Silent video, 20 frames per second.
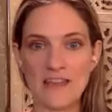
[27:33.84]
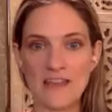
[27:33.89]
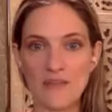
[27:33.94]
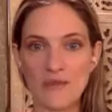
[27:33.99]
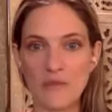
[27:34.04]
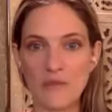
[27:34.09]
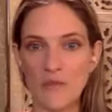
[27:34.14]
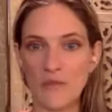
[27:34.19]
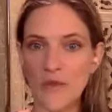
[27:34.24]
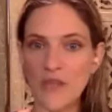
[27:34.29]

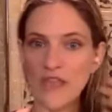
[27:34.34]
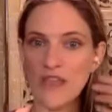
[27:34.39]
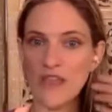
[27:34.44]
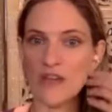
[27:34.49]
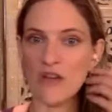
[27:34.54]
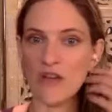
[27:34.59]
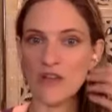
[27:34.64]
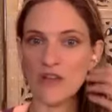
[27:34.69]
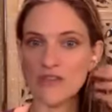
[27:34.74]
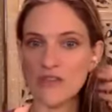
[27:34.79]
we can
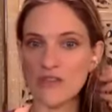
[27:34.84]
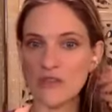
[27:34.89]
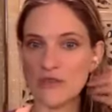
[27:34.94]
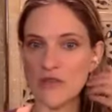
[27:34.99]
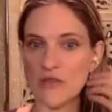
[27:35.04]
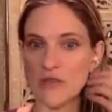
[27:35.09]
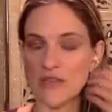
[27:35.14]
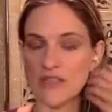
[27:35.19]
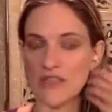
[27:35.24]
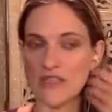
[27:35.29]
also
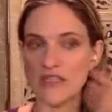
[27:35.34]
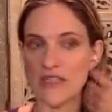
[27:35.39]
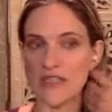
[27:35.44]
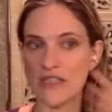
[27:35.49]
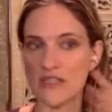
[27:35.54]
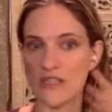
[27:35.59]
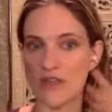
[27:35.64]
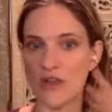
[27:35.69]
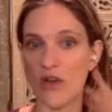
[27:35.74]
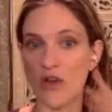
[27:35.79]
notice
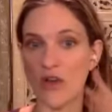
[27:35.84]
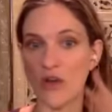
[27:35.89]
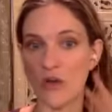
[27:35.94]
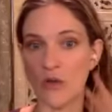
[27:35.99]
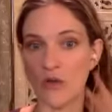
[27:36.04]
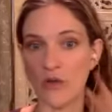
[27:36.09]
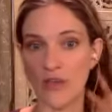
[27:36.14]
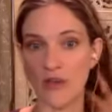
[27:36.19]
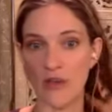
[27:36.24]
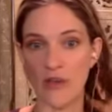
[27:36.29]
things that are
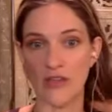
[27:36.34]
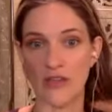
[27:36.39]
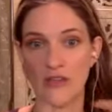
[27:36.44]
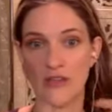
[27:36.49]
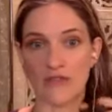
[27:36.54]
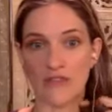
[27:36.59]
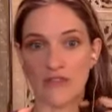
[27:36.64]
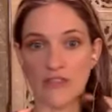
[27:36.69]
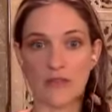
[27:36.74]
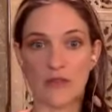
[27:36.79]
going on in the
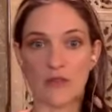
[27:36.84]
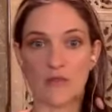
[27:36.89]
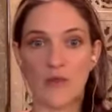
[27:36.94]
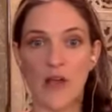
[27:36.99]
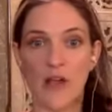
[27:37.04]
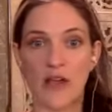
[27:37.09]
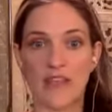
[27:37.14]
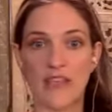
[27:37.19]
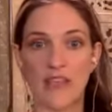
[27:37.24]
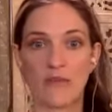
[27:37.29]
physical
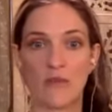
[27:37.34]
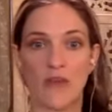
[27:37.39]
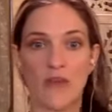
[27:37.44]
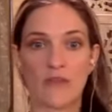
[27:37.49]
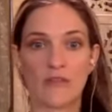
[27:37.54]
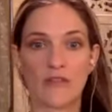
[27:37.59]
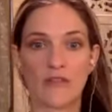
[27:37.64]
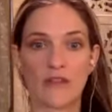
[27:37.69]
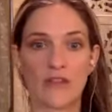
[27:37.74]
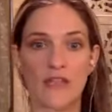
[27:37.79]
body,
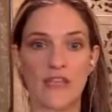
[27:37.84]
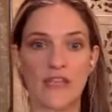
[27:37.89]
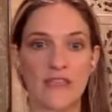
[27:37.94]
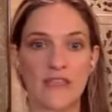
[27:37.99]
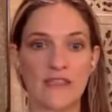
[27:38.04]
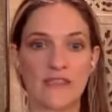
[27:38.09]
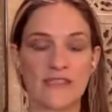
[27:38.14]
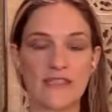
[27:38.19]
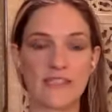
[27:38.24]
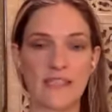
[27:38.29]
whether
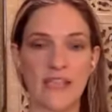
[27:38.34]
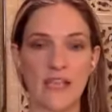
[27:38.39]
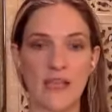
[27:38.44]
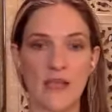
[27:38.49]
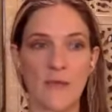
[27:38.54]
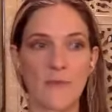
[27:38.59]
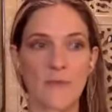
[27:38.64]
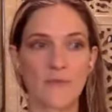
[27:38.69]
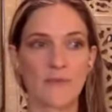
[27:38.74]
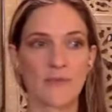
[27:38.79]
it's
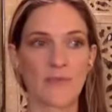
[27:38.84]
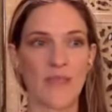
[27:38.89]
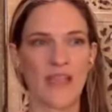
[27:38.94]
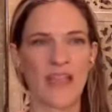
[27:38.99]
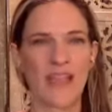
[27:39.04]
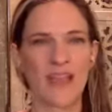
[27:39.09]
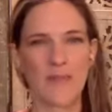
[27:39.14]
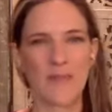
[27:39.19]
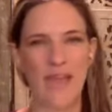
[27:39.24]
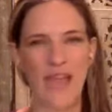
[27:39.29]

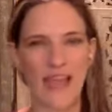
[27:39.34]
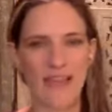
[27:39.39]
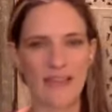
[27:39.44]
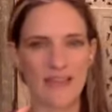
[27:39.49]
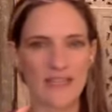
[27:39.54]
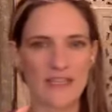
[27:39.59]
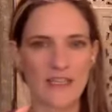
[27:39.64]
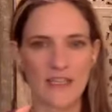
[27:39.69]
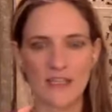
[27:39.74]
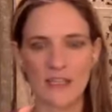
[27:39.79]

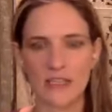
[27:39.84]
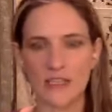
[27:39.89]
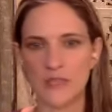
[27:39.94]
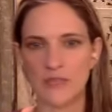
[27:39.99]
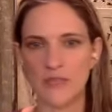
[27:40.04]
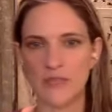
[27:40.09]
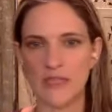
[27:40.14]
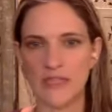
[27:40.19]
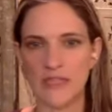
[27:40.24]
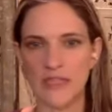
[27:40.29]
having a little
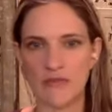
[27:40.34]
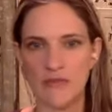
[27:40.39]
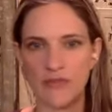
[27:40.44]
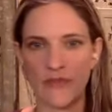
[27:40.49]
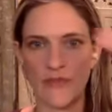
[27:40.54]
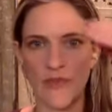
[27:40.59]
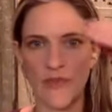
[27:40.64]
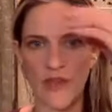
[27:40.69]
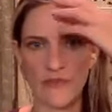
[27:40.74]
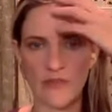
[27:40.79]
bit of
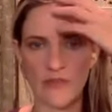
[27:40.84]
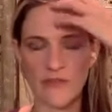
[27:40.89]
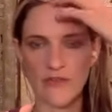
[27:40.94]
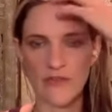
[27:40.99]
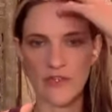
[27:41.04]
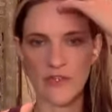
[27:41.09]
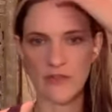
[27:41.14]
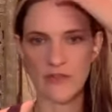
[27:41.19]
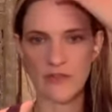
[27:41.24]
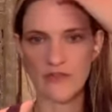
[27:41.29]
a
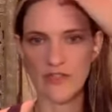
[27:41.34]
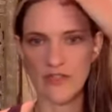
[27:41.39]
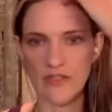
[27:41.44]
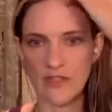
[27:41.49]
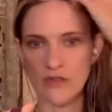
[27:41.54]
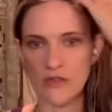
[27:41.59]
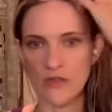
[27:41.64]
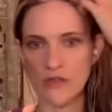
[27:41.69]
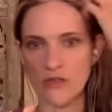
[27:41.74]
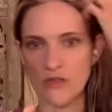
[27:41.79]

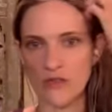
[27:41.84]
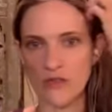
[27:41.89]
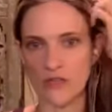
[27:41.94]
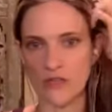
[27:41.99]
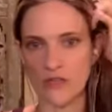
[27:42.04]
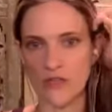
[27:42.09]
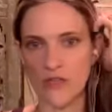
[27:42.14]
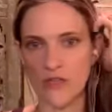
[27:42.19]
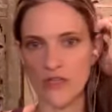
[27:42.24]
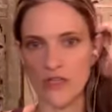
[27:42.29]

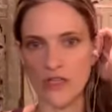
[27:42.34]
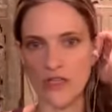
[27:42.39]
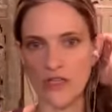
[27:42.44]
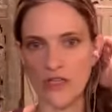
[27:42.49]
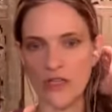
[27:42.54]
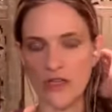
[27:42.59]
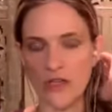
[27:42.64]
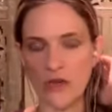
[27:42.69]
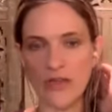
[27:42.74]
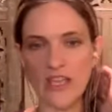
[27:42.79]
physical,
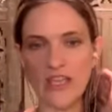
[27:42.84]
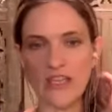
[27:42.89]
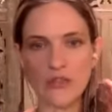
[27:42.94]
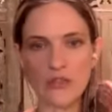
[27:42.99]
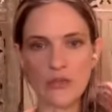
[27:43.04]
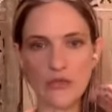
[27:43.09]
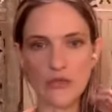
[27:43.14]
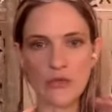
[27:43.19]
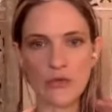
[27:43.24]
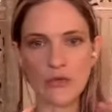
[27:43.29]

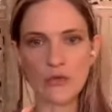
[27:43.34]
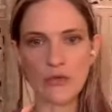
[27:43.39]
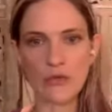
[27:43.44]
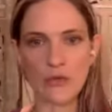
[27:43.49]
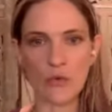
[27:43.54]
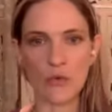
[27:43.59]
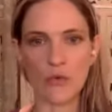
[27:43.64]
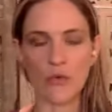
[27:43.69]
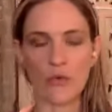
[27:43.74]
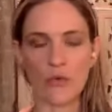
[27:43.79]

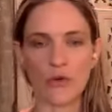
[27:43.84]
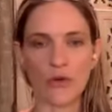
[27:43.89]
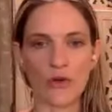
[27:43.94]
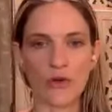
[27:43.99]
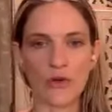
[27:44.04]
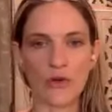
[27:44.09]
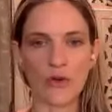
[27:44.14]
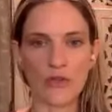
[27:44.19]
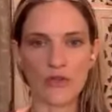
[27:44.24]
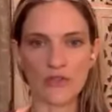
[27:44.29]
issue,
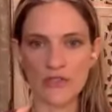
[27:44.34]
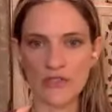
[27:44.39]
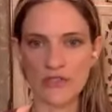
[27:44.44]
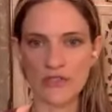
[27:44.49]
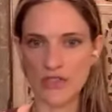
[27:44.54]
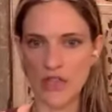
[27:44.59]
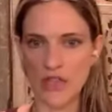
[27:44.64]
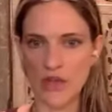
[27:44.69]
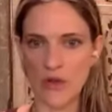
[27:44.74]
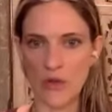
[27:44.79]
or
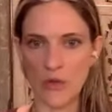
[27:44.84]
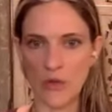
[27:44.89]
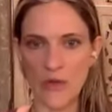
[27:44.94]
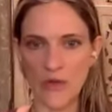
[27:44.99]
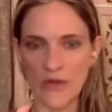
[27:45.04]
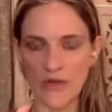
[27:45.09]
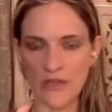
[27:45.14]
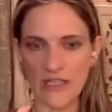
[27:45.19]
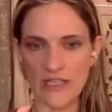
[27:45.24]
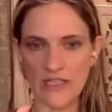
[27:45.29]
just an
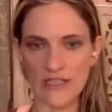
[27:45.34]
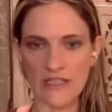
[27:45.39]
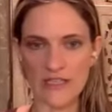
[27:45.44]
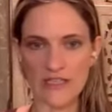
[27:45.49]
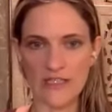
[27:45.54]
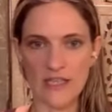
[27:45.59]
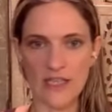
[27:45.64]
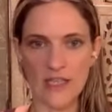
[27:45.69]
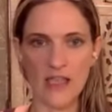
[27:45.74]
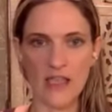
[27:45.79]

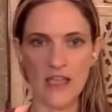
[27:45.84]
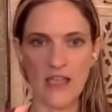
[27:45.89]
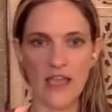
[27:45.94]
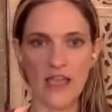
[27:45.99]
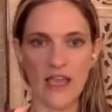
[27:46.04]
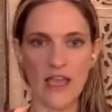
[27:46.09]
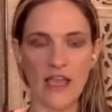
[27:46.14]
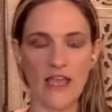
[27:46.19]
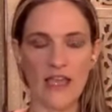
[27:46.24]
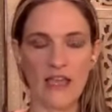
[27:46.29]
awareness.
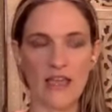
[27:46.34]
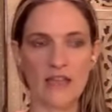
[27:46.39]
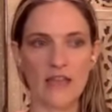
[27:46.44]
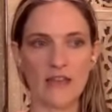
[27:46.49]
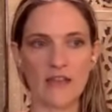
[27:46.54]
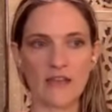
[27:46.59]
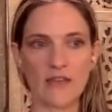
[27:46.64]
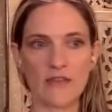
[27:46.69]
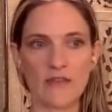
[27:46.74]
And